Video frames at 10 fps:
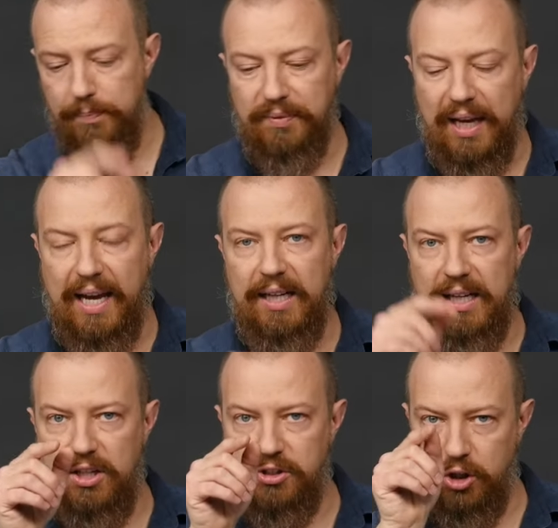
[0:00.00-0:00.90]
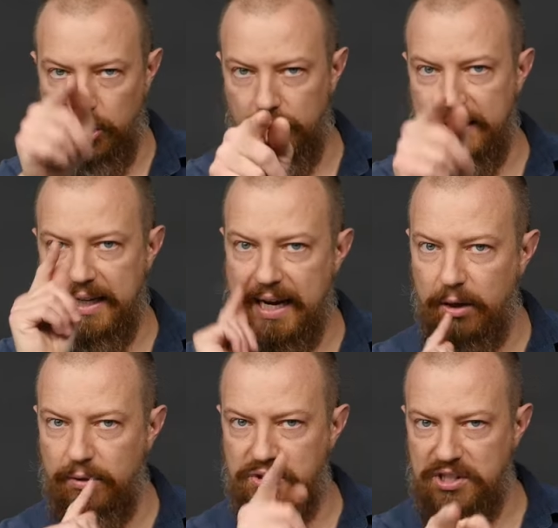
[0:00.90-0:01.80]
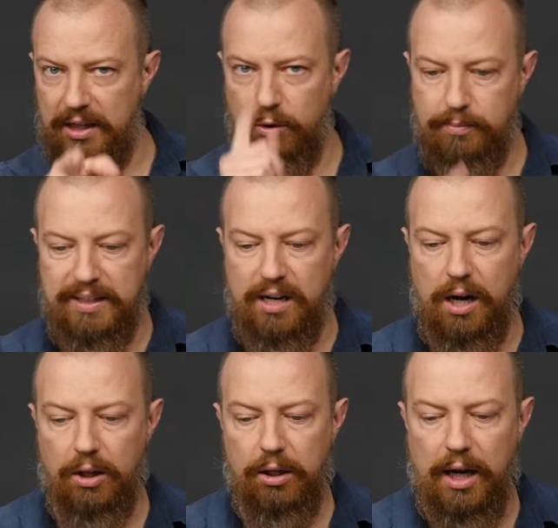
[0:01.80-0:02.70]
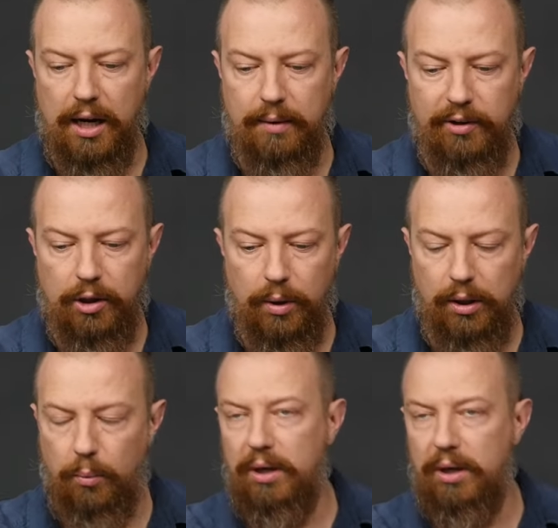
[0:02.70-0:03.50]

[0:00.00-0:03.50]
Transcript: and it is currently out of sync with my dialogue. I am very well aware of